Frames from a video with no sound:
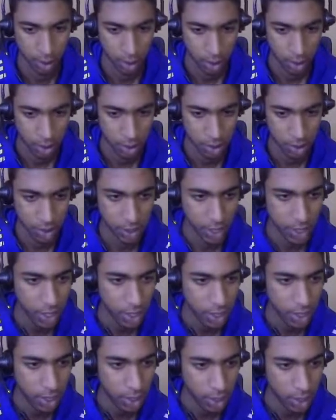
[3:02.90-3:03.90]
and
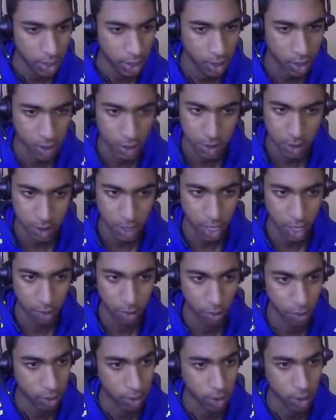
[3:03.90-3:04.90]
take, let's count.
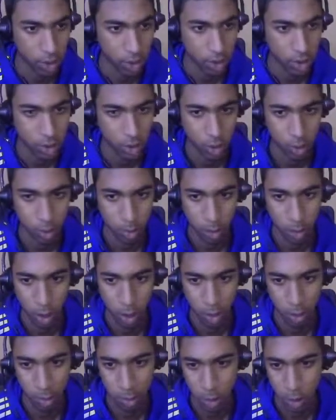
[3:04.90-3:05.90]
So
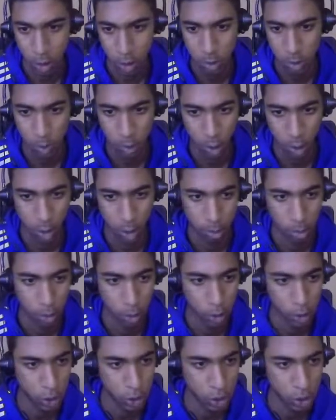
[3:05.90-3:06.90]
pawn push, pawn
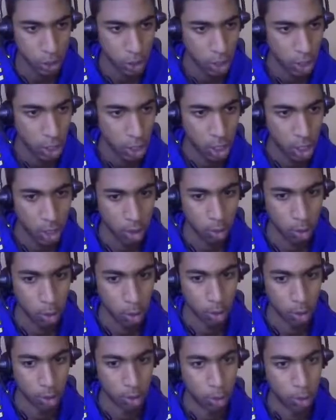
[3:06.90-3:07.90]
push,
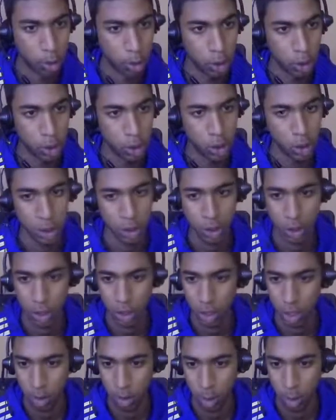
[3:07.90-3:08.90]
pawn push,
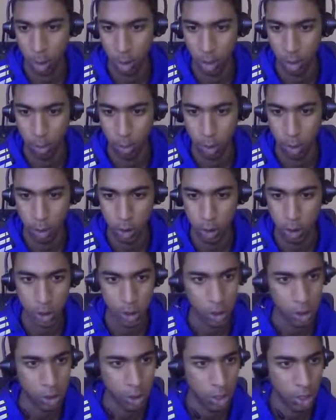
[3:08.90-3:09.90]
pawn
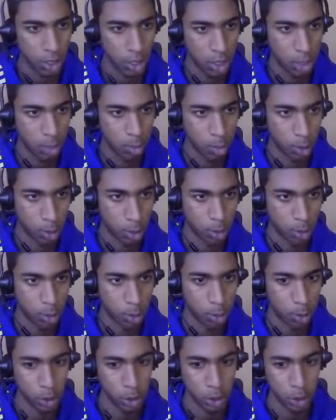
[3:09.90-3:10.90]
push, pawn
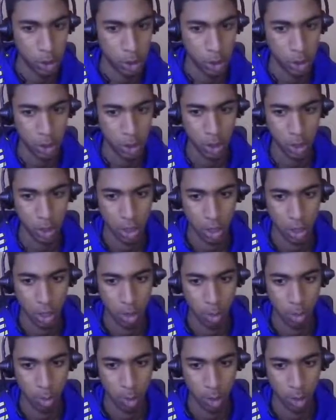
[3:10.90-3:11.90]
push,
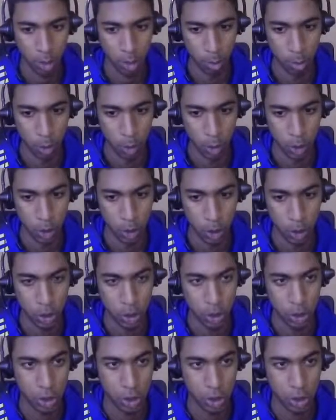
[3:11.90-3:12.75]
pawn push,